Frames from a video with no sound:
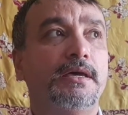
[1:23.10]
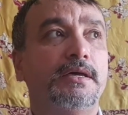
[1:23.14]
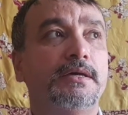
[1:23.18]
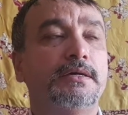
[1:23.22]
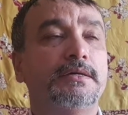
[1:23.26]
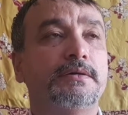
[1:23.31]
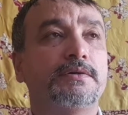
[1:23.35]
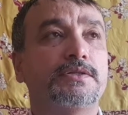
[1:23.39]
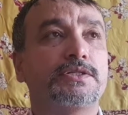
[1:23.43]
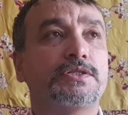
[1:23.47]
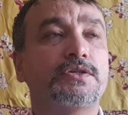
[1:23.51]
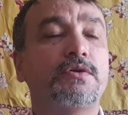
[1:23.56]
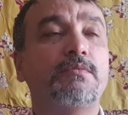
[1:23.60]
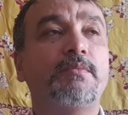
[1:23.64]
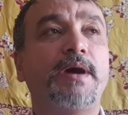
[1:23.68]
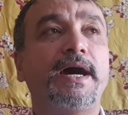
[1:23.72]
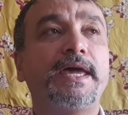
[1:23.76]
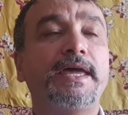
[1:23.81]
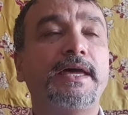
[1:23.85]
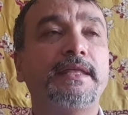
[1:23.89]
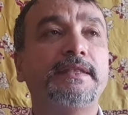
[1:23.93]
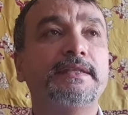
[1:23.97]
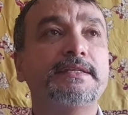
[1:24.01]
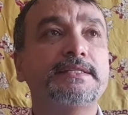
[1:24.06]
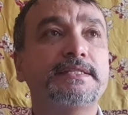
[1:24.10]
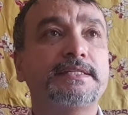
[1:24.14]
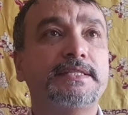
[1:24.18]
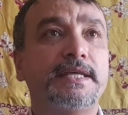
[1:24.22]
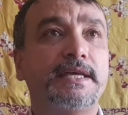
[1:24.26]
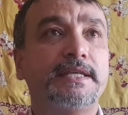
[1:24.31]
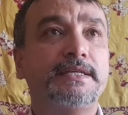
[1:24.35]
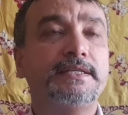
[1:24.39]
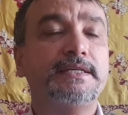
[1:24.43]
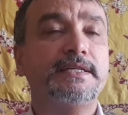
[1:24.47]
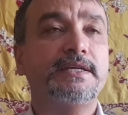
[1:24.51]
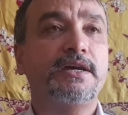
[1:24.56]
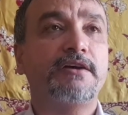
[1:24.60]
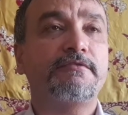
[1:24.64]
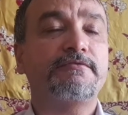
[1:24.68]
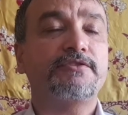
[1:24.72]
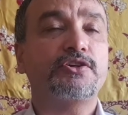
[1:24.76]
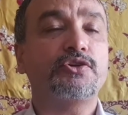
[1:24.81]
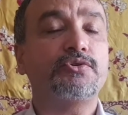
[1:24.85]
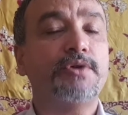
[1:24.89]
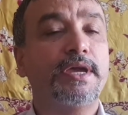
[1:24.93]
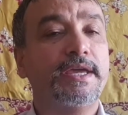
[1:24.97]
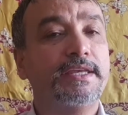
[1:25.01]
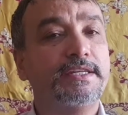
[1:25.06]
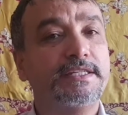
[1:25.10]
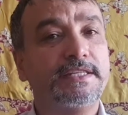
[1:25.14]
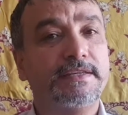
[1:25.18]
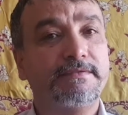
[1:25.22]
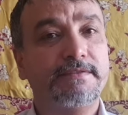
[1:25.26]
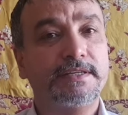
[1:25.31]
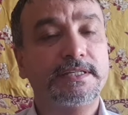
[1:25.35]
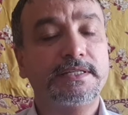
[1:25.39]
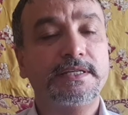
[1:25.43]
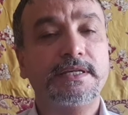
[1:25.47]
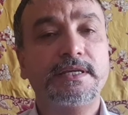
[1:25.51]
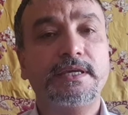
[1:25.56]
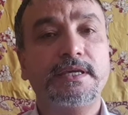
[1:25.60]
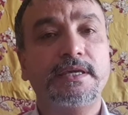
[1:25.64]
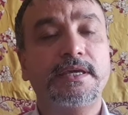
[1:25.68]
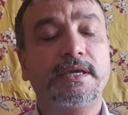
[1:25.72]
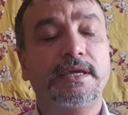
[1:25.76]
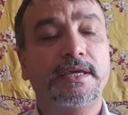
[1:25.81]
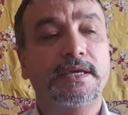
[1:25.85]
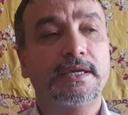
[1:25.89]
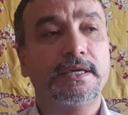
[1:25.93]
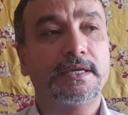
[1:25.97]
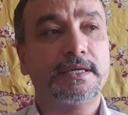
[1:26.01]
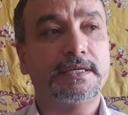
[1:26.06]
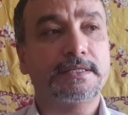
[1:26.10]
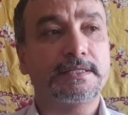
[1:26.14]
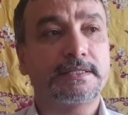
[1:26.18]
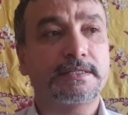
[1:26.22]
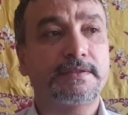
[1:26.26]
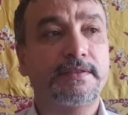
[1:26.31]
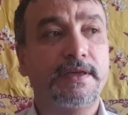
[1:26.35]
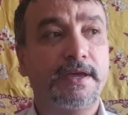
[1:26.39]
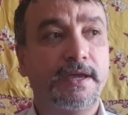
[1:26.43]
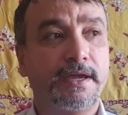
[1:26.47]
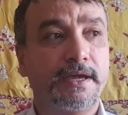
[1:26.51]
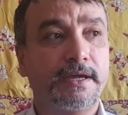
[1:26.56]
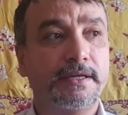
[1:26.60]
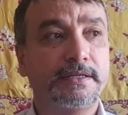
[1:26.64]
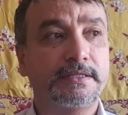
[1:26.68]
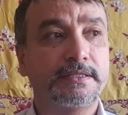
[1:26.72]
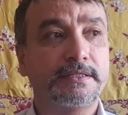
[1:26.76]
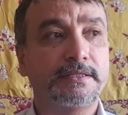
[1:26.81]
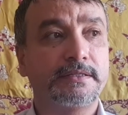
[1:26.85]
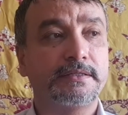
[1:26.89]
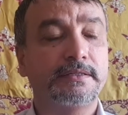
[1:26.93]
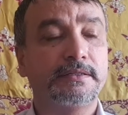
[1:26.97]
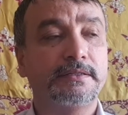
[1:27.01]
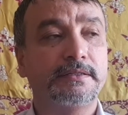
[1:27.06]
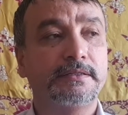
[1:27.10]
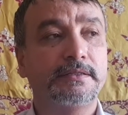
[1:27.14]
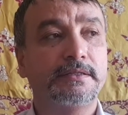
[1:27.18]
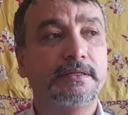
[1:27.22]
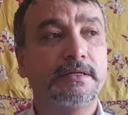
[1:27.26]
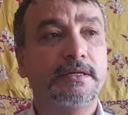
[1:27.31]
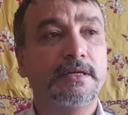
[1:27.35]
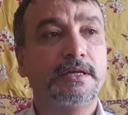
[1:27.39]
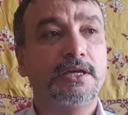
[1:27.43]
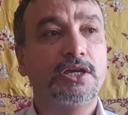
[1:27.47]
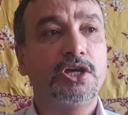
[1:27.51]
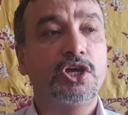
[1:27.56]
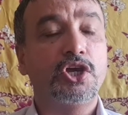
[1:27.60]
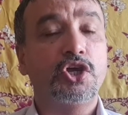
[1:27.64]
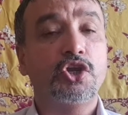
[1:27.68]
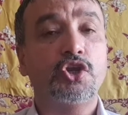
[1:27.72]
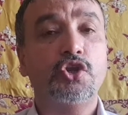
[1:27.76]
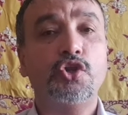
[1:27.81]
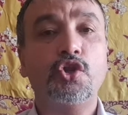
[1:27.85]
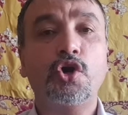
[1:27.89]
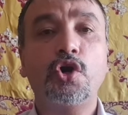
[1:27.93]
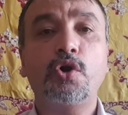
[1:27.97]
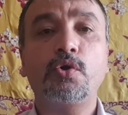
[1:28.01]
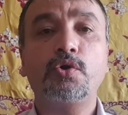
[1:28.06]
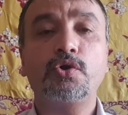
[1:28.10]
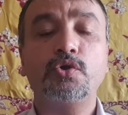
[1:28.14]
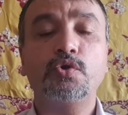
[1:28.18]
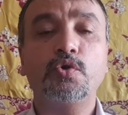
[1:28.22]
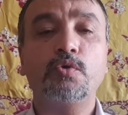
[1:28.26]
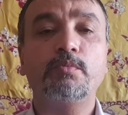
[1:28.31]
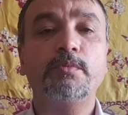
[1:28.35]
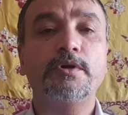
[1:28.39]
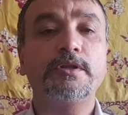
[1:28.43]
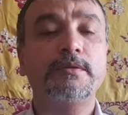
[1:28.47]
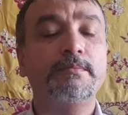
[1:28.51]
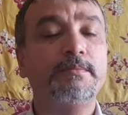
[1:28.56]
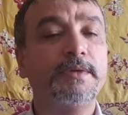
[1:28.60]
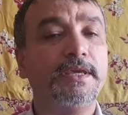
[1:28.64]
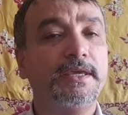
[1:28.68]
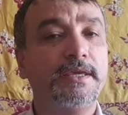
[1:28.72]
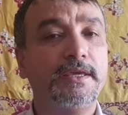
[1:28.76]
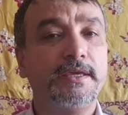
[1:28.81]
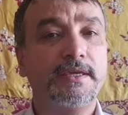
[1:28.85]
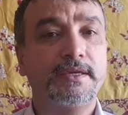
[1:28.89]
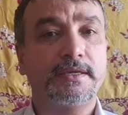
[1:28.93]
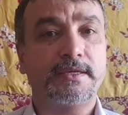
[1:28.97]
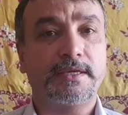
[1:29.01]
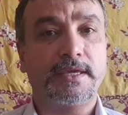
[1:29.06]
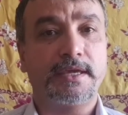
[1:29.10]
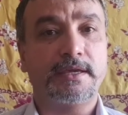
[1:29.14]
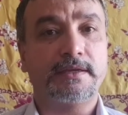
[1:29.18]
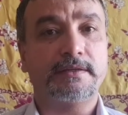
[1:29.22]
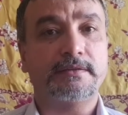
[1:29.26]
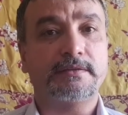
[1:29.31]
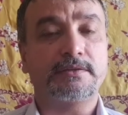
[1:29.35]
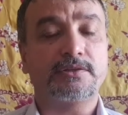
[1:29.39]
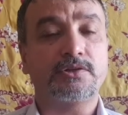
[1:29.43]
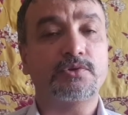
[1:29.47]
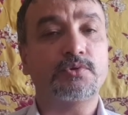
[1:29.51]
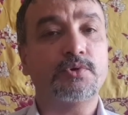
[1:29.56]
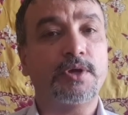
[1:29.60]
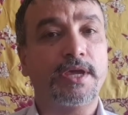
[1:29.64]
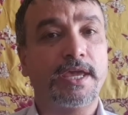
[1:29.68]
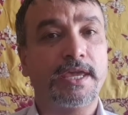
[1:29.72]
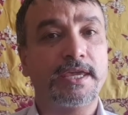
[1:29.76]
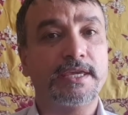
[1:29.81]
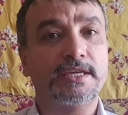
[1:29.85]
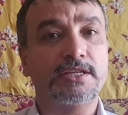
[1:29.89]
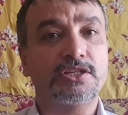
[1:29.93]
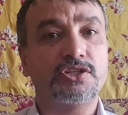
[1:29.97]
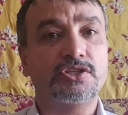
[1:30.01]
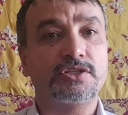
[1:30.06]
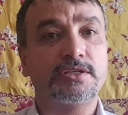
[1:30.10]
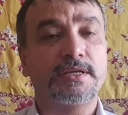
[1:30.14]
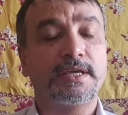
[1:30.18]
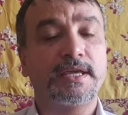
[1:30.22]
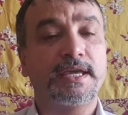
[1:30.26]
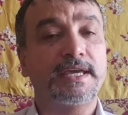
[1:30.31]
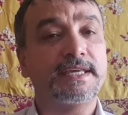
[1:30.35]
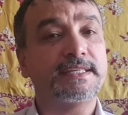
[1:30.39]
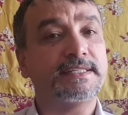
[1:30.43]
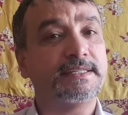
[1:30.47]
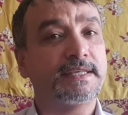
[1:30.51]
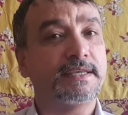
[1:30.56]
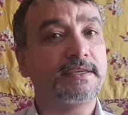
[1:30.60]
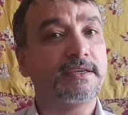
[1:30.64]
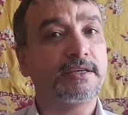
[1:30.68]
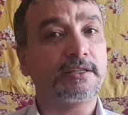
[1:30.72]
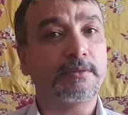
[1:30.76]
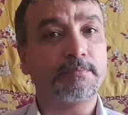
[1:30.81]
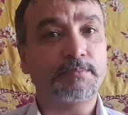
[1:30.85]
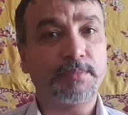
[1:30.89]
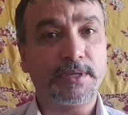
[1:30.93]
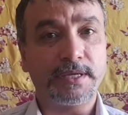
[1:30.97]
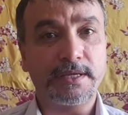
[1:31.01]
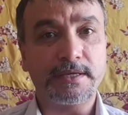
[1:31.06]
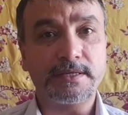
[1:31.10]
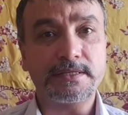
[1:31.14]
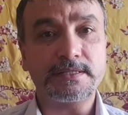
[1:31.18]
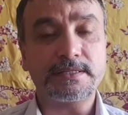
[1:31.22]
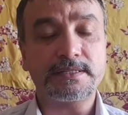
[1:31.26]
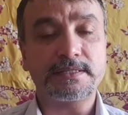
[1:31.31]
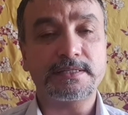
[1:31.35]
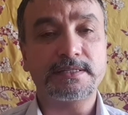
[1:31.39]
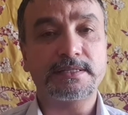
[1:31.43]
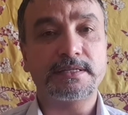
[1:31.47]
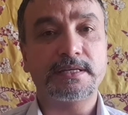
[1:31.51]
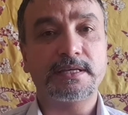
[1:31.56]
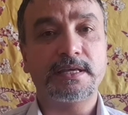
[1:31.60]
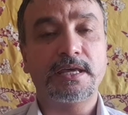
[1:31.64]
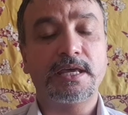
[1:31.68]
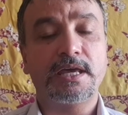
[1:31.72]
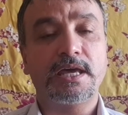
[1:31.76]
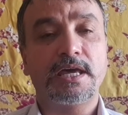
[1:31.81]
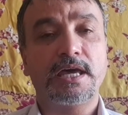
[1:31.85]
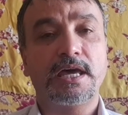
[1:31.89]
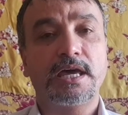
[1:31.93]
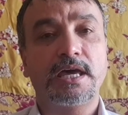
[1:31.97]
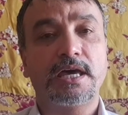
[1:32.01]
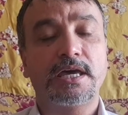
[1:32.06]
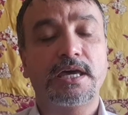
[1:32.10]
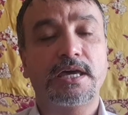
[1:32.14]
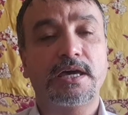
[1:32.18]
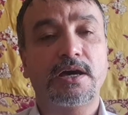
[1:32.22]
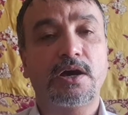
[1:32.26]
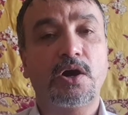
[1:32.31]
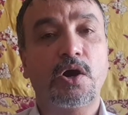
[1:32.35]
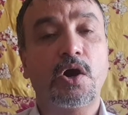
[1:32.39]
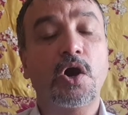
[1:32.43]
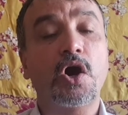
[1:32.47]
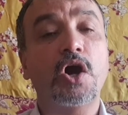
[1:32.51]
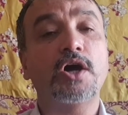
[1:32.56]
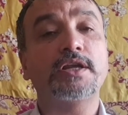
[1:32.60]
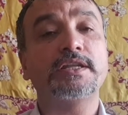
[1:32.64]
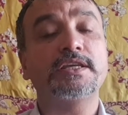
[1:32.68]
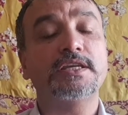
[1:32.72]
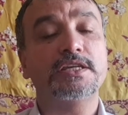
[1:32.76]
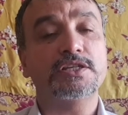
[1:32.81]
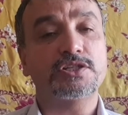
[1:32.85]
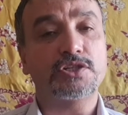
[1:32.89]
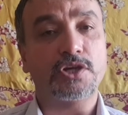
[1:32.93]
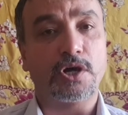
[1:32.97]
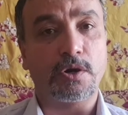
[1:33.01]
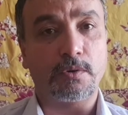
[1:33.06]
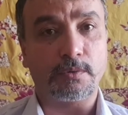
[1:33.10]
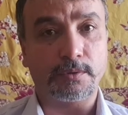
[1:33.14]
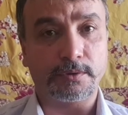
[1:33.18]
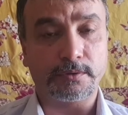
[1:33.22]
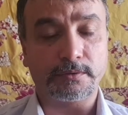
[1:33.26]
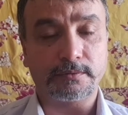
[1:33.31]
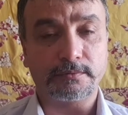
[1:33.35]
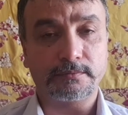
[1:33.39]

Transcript: So my understanding of creativity is that no human being can create a single piece on his own